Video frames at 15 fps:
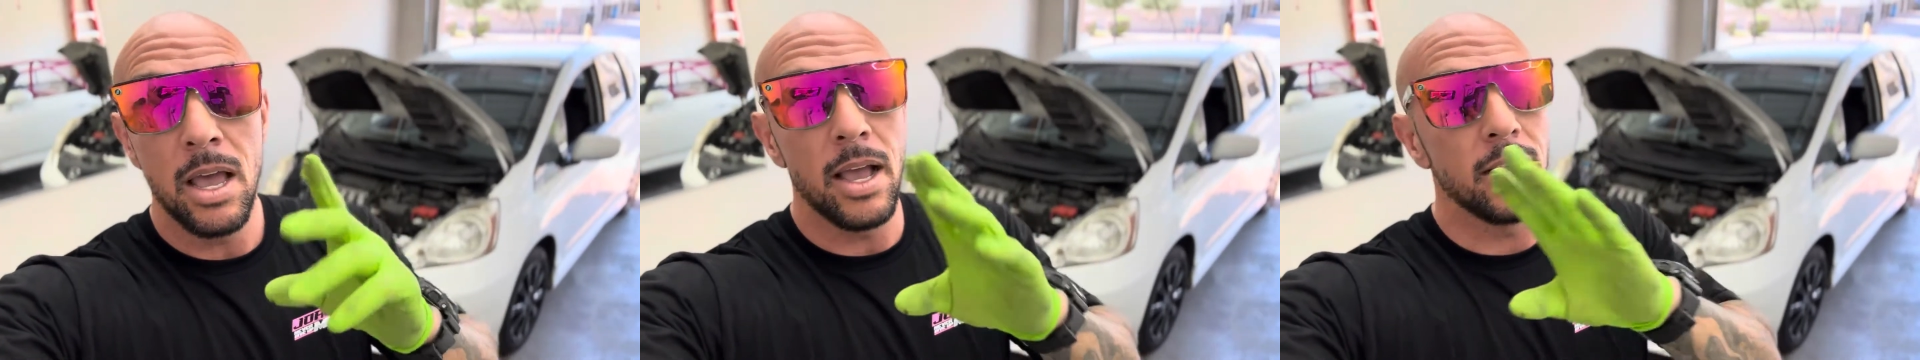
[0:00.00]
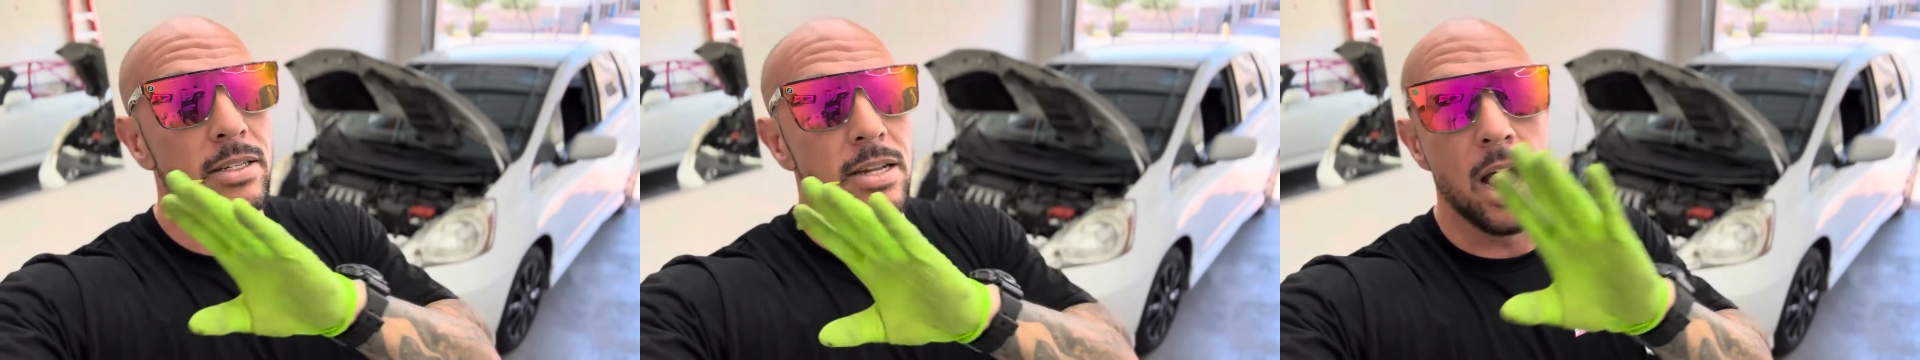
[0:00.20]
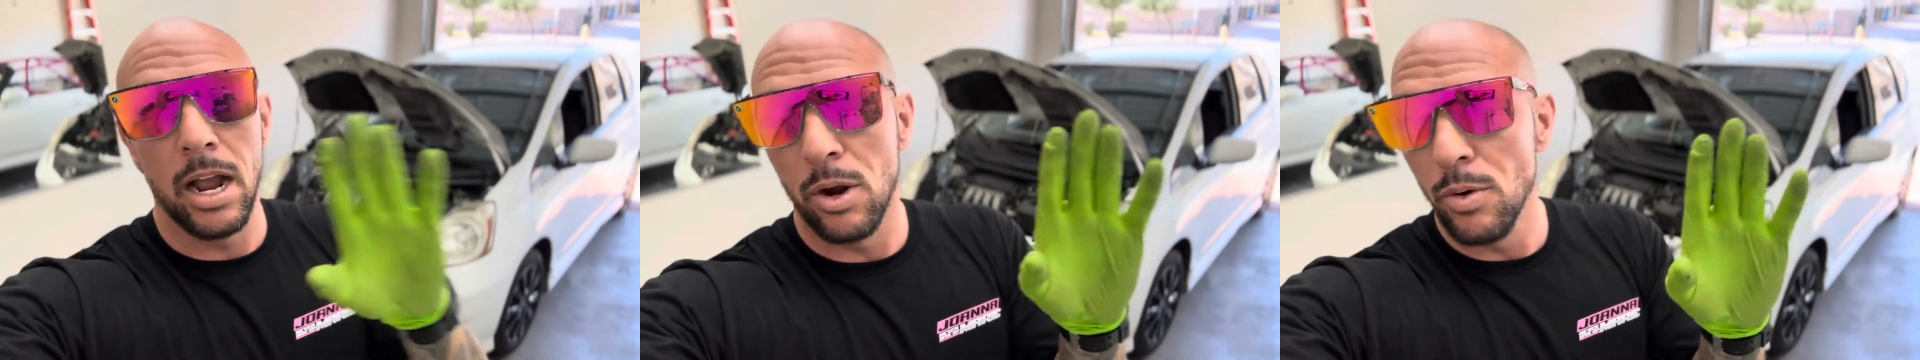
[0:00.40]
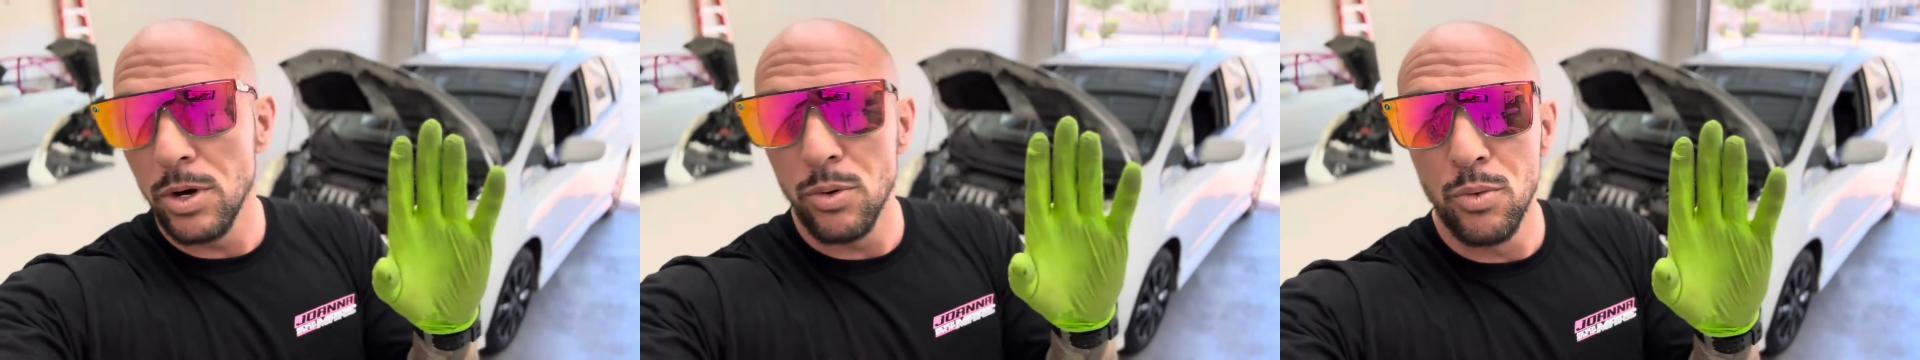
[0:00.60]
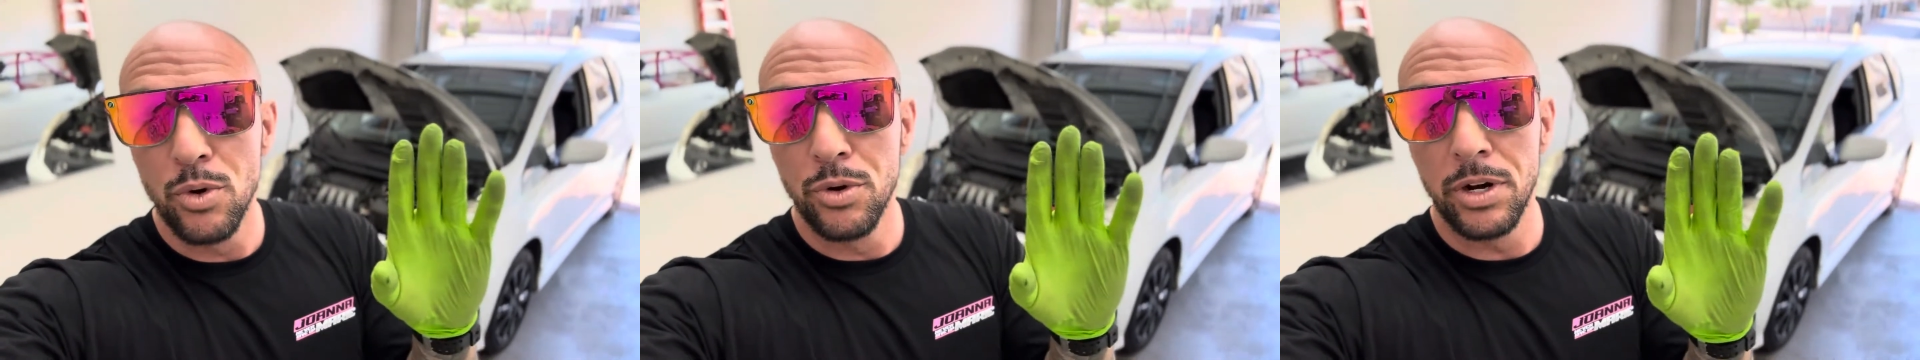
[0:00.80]
It's not going
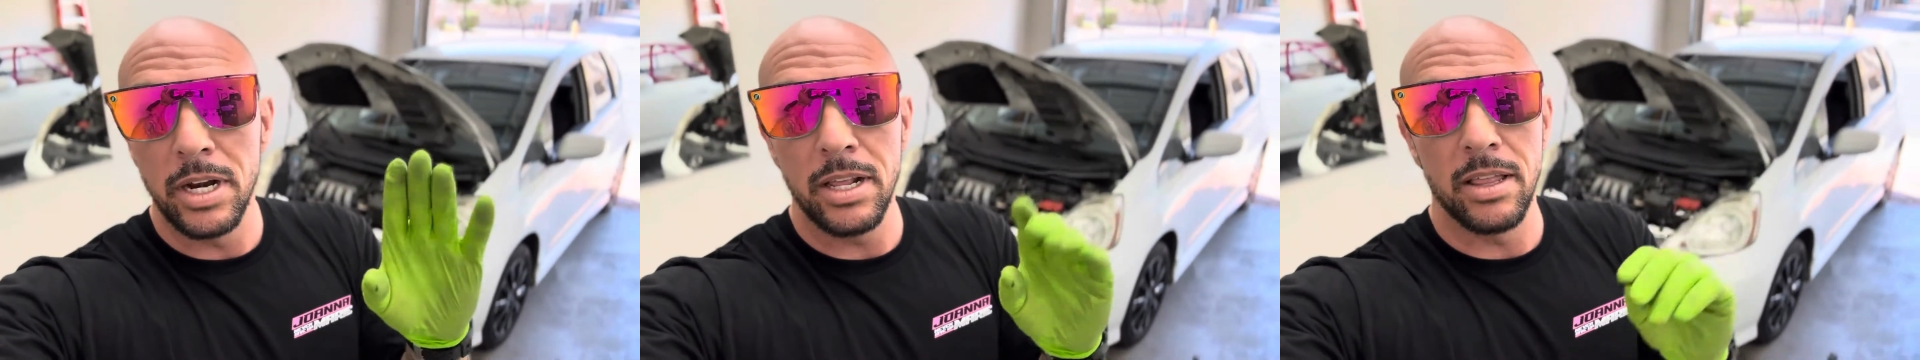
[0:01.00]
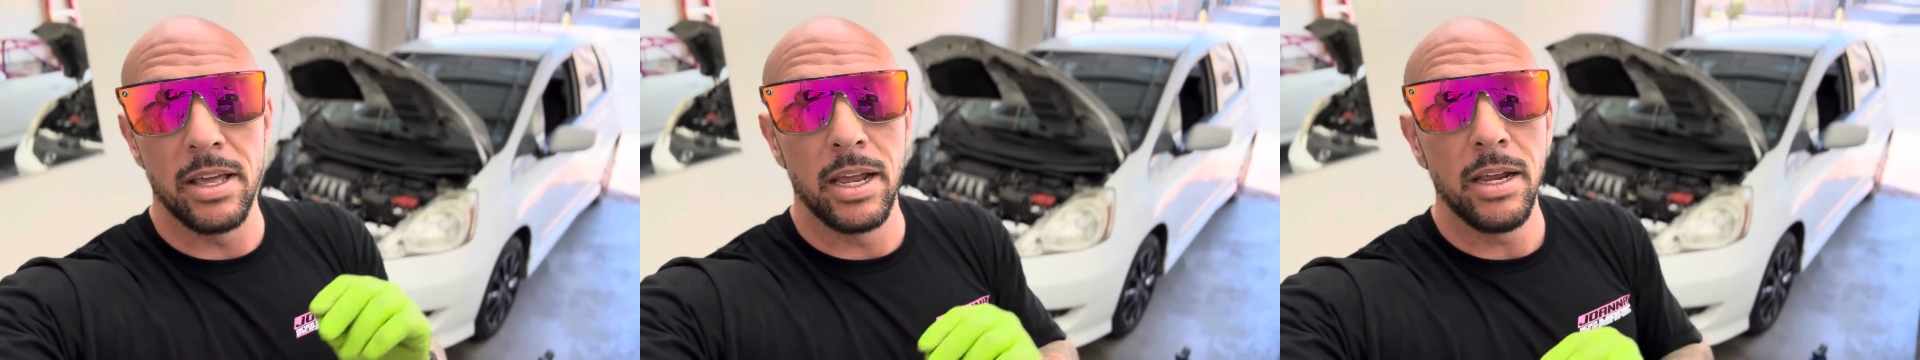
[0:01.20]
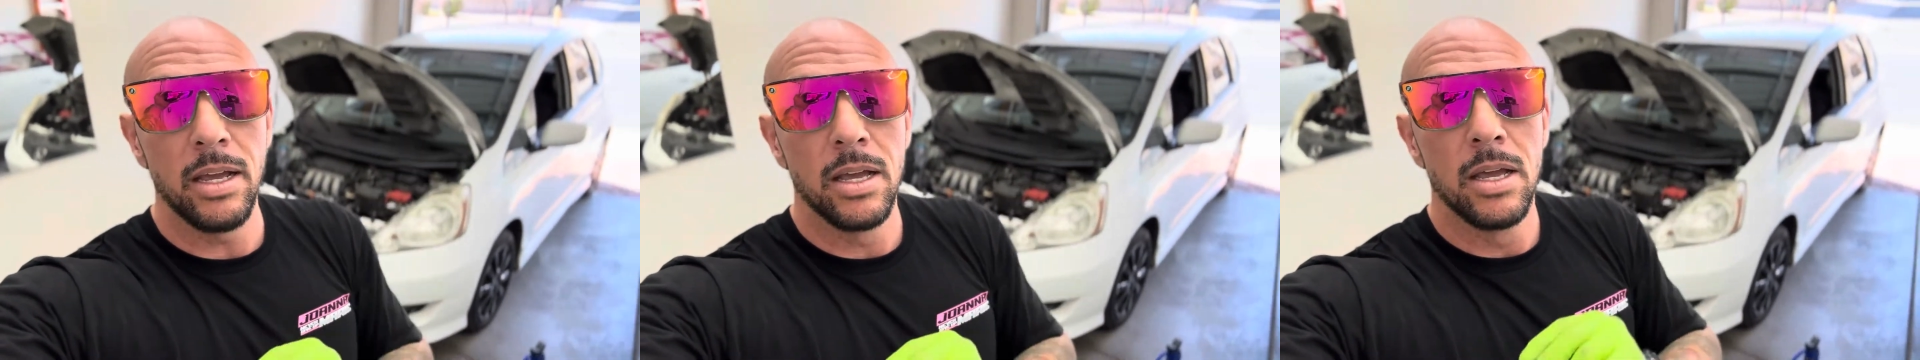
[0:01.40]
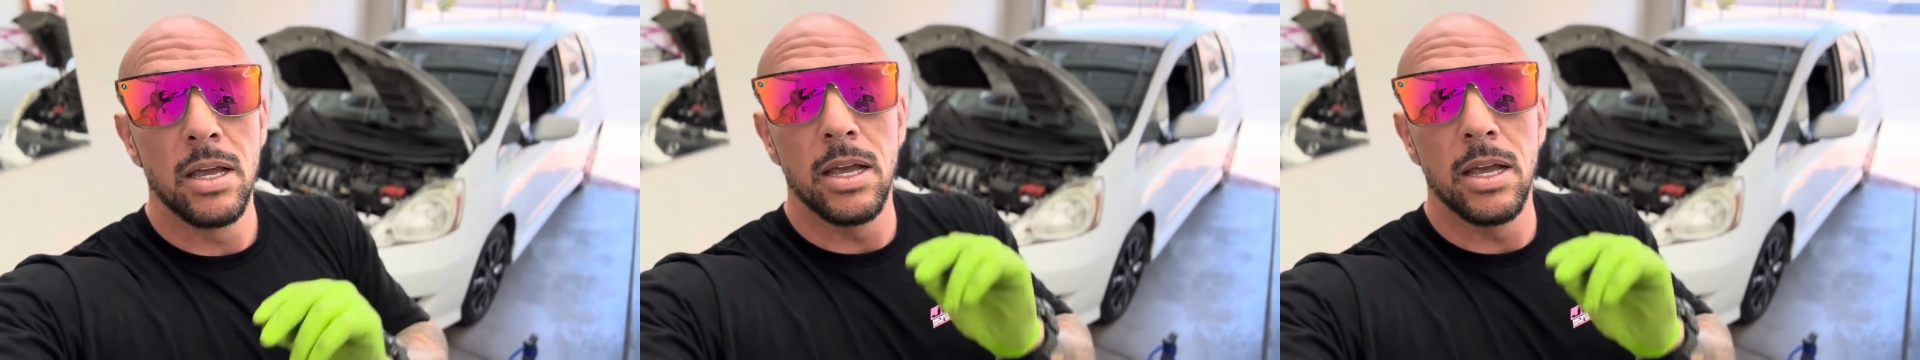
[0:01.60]
to ruin anything.